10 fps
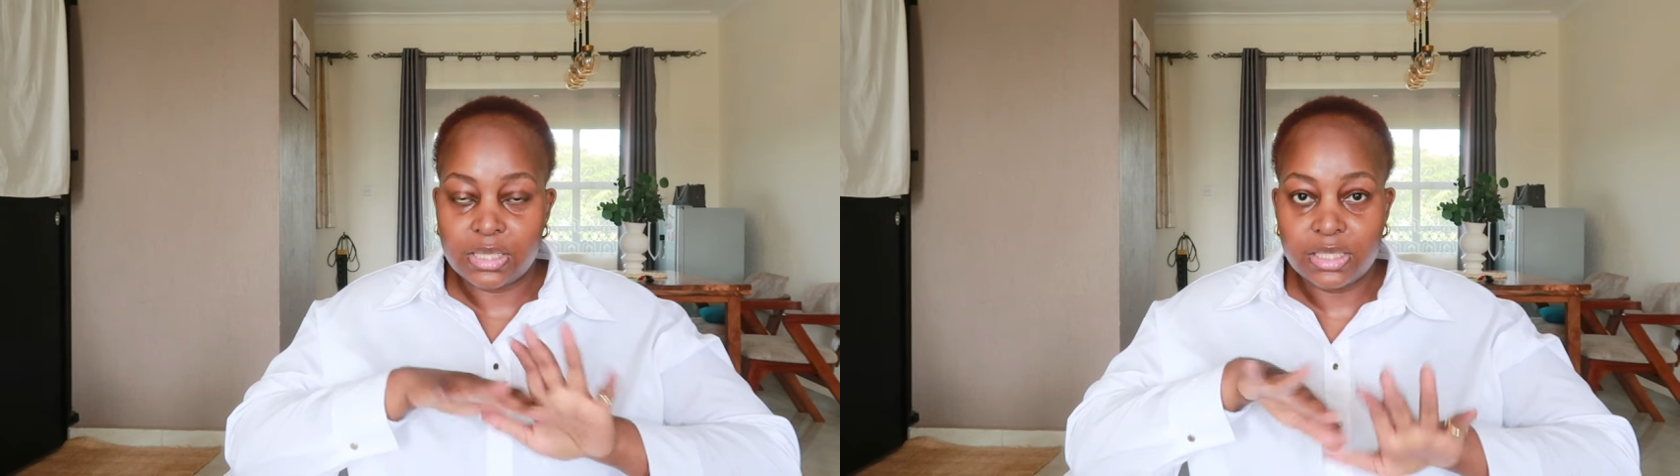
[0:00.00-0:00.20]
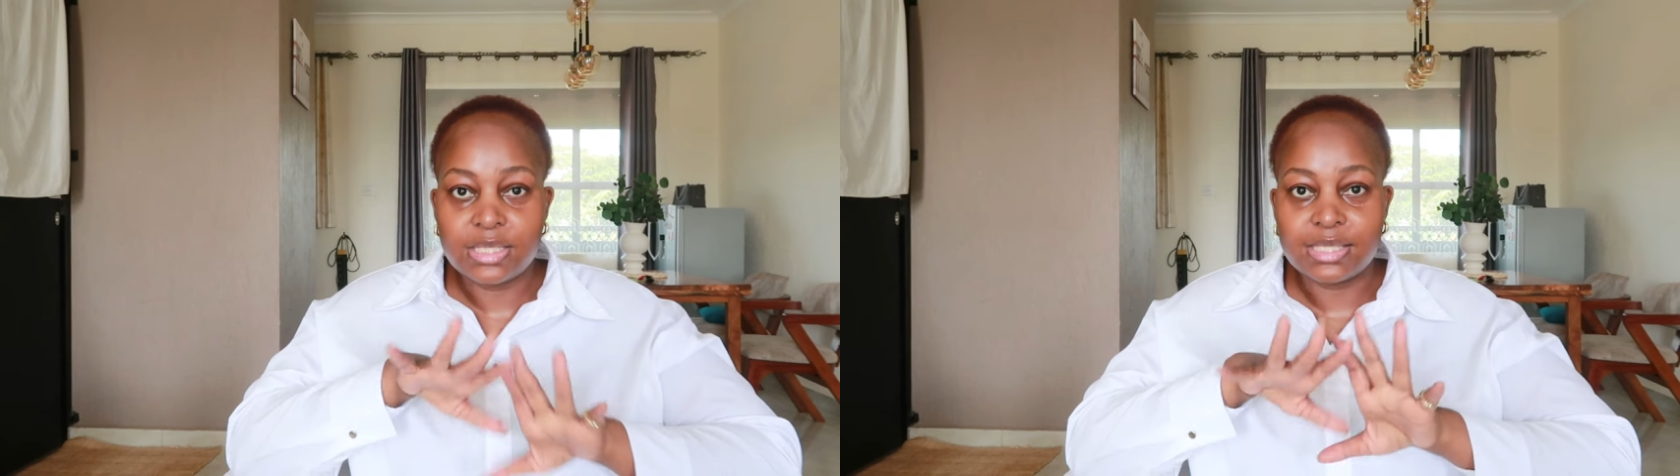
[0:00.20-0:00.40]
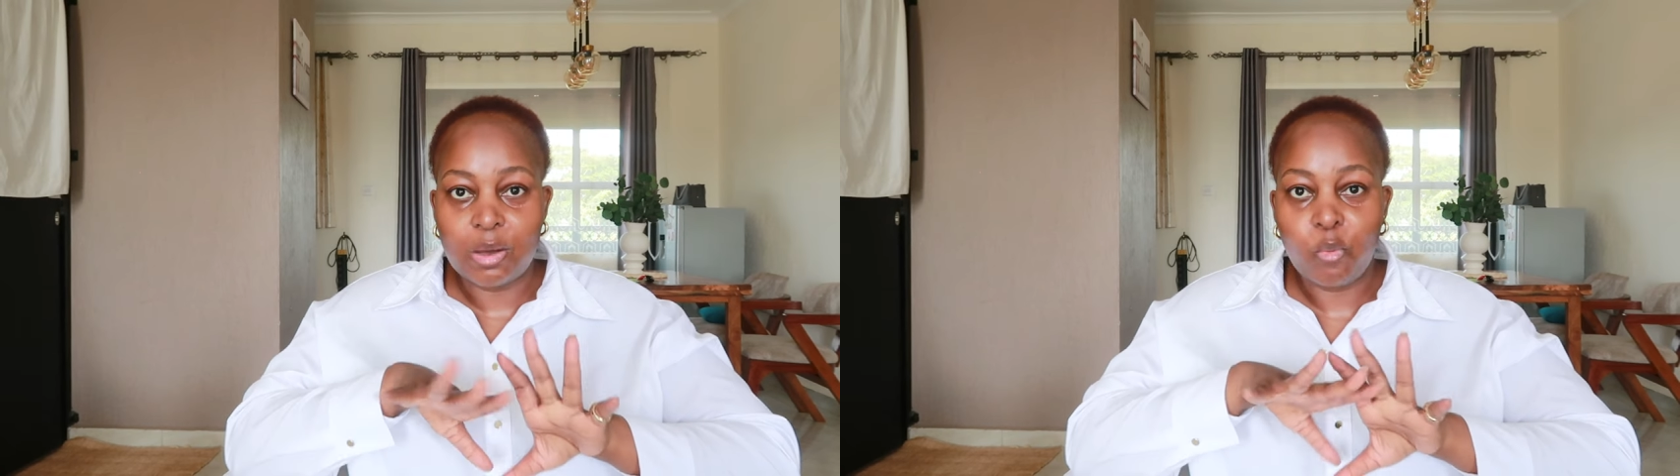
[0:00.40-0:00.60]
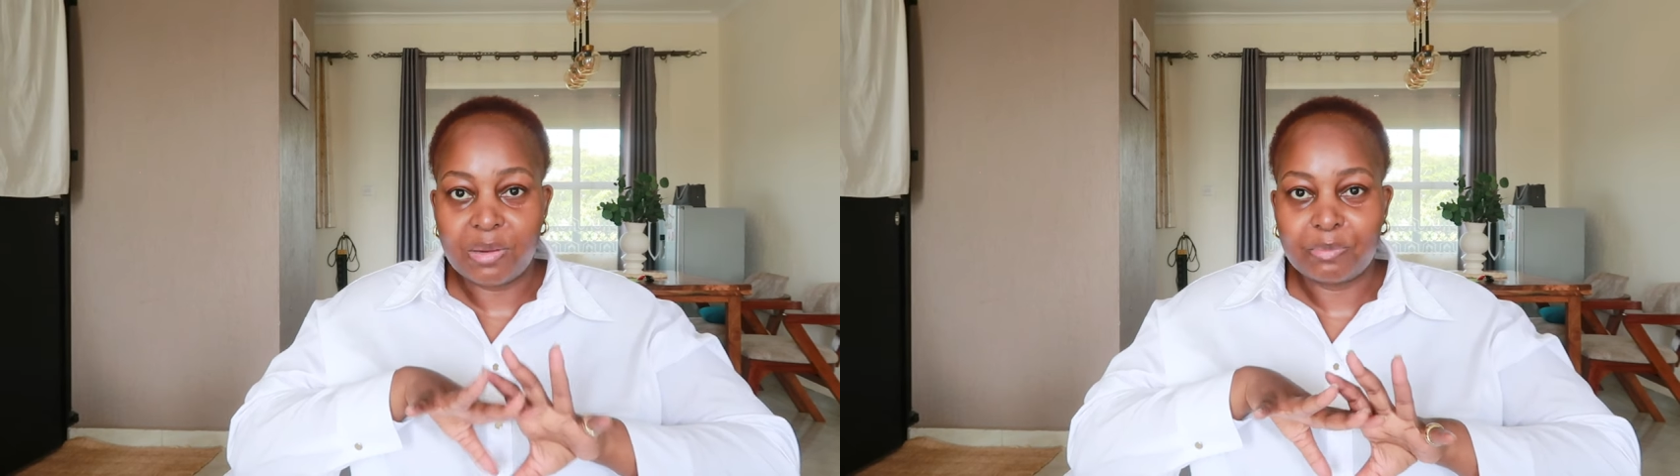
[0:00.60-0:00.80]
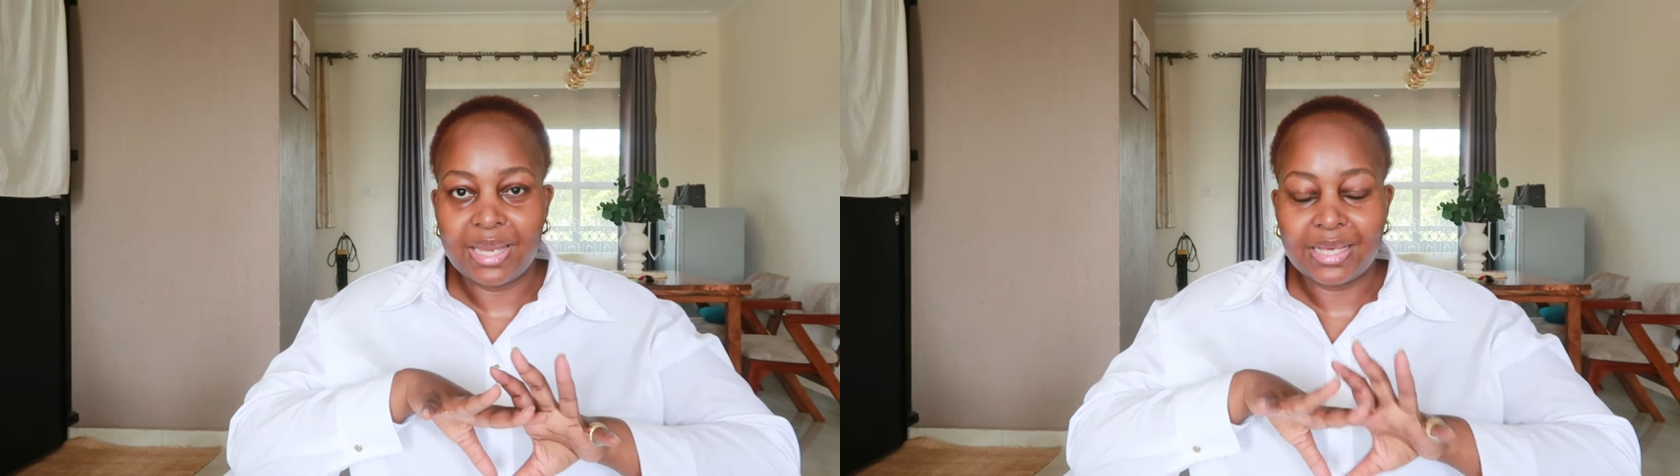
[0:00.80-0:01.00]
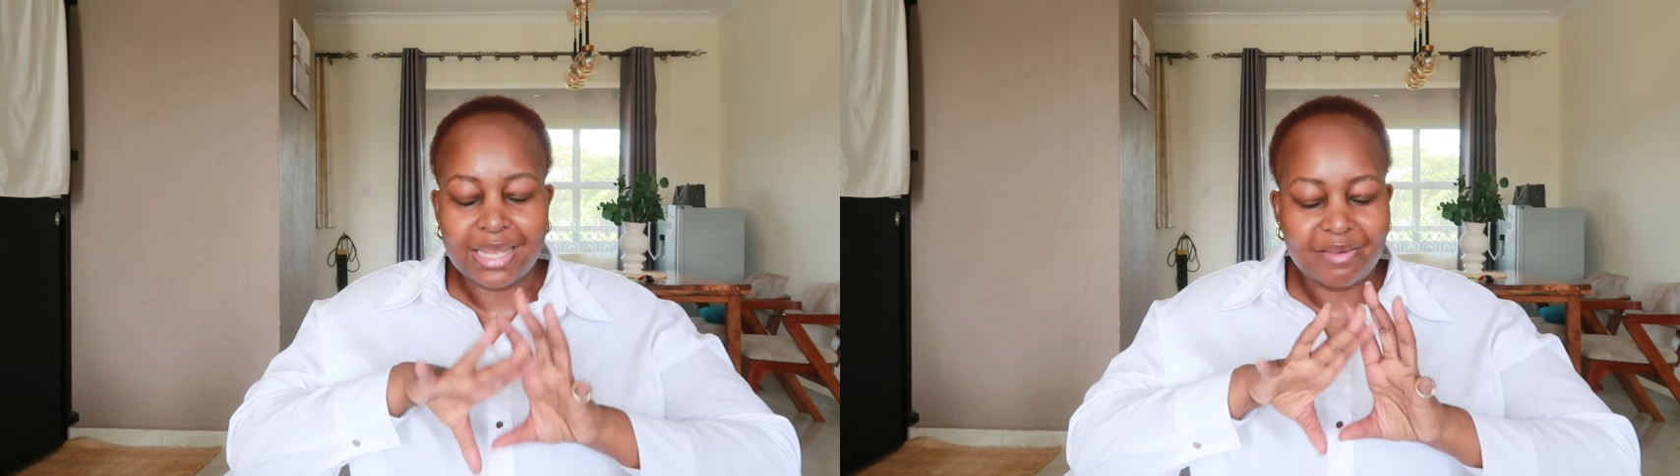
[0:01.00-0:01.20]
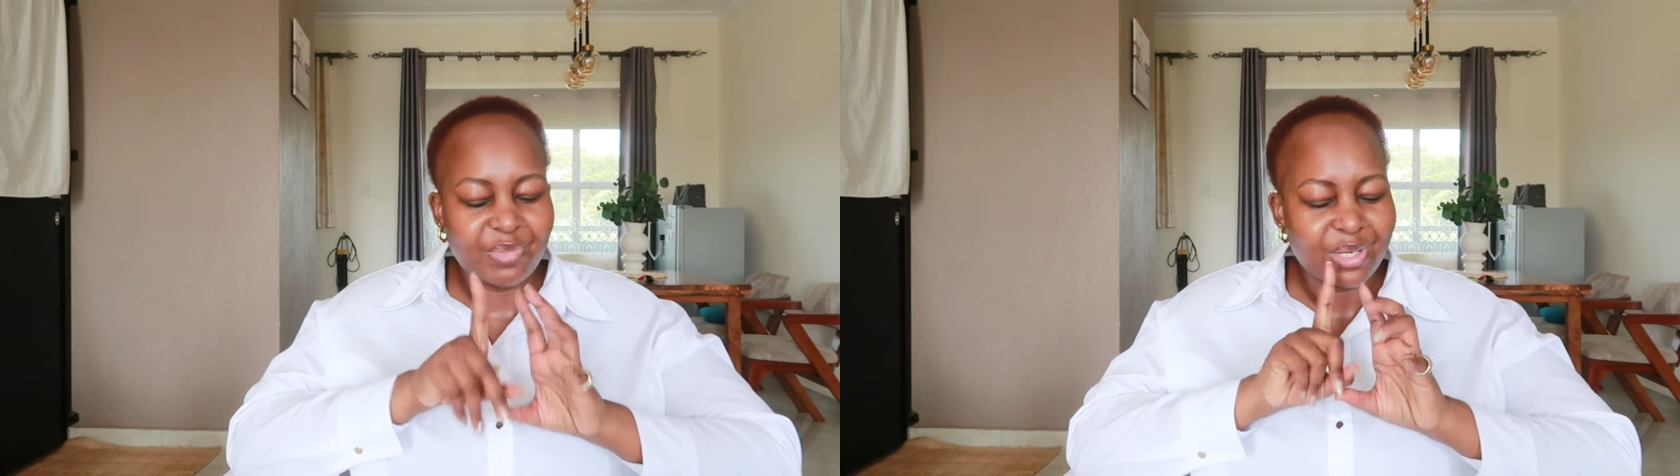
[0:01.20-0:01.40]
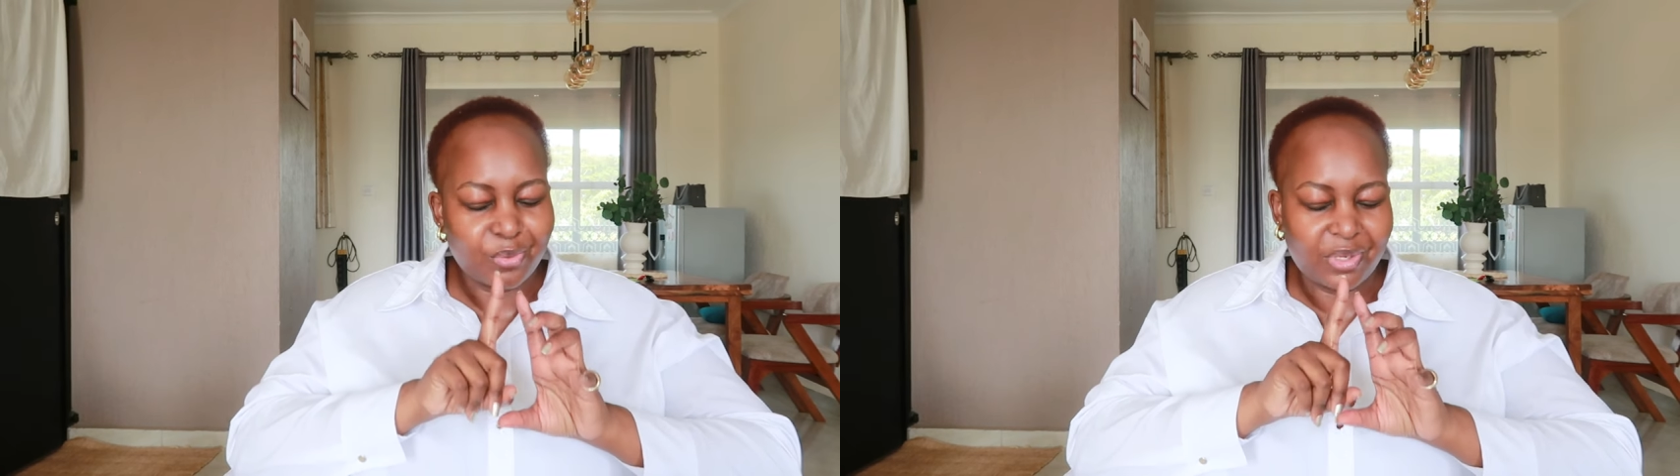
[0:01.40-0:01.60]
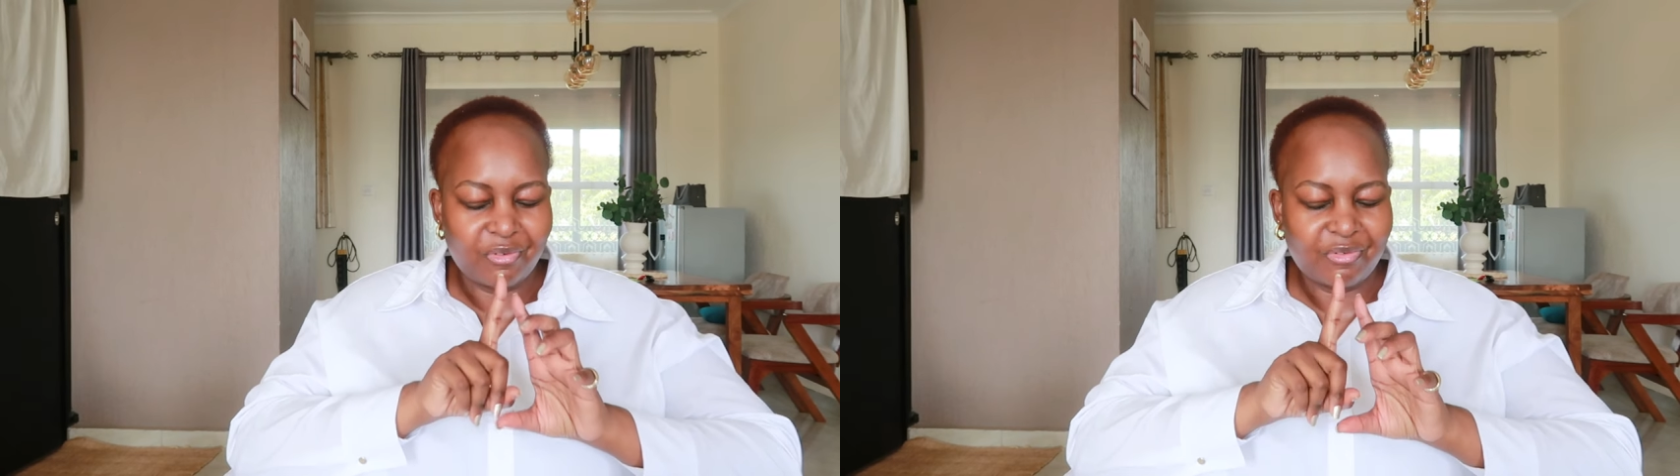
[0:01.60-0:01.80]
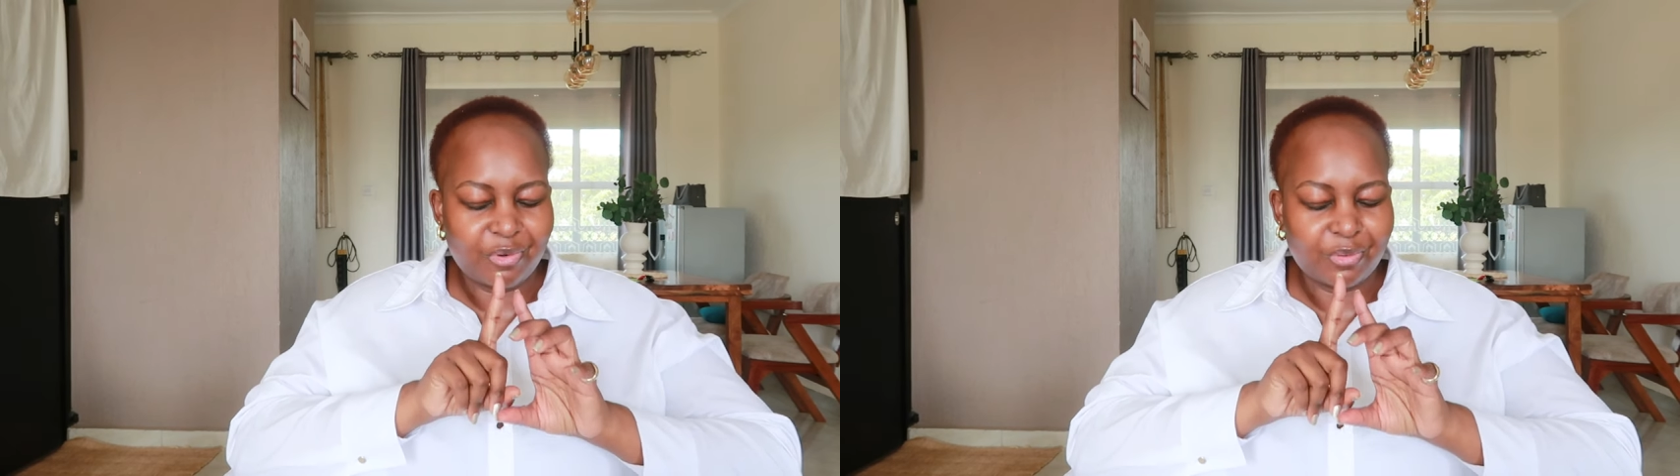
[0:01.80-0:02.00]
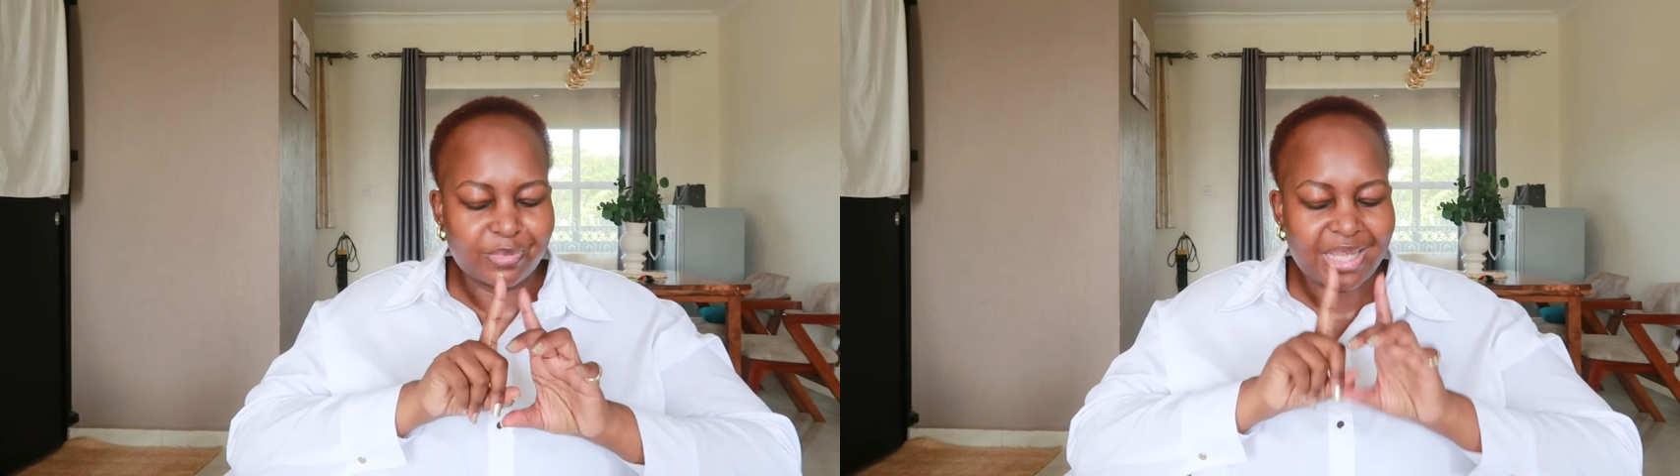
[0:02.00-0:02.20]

this is the one plug that I've been looking for,